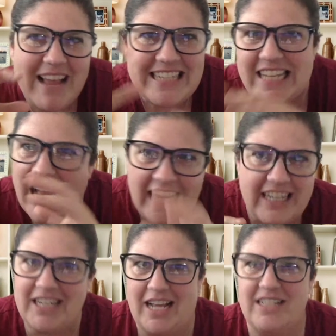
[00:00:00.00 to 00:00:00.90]

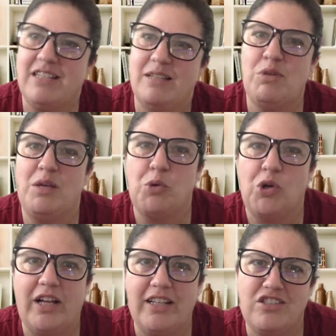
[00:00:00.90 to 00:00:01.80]
antagonizing
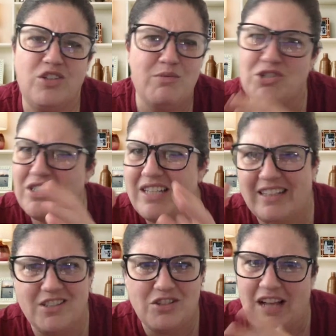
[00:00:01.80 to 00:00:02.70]
people. And so he was just
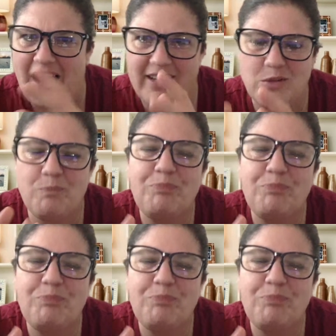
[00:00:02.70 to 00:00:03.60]
like, this guy is.
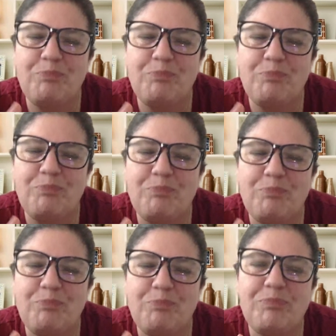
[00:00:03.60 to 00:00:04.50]

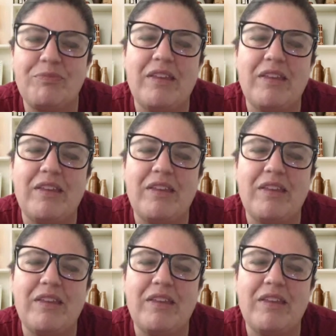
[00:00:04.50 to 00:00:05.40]
Anyway, so that
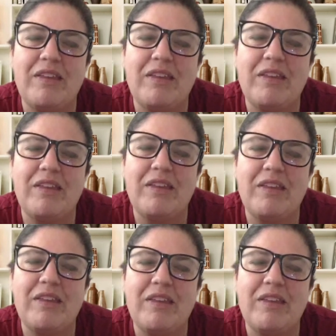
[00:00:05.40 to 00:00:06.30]
made me think of
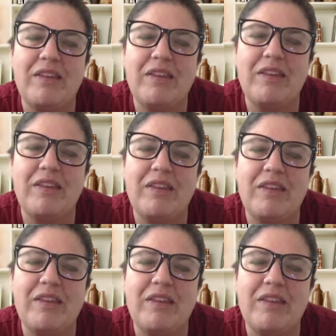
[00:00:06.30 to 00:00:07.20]
vampires, obviously,
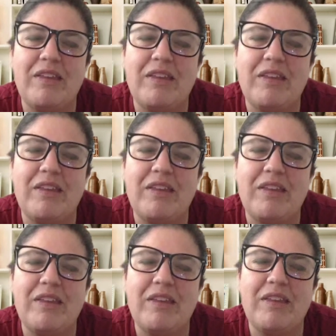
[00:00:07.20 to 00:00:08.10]
because he clearly
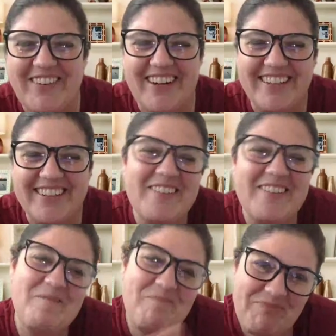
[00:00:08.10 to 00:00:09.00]
was,
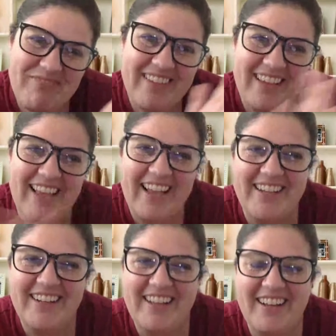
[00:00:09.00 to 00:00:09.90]
whatever.
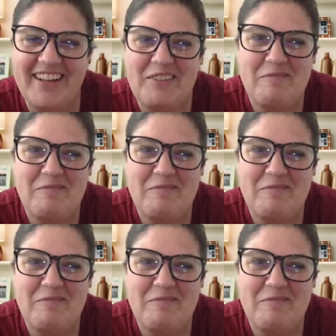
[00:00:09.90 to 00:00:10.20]
And